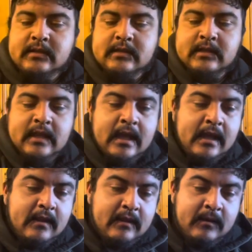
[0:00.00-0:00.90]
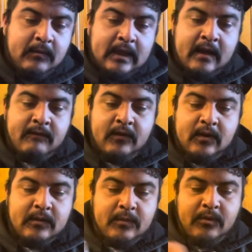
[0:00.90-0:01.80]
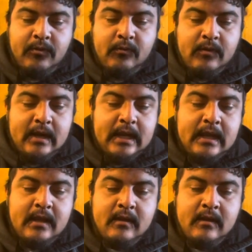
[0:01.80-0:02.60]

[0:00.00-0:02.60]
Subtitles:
That, and we got volume 3.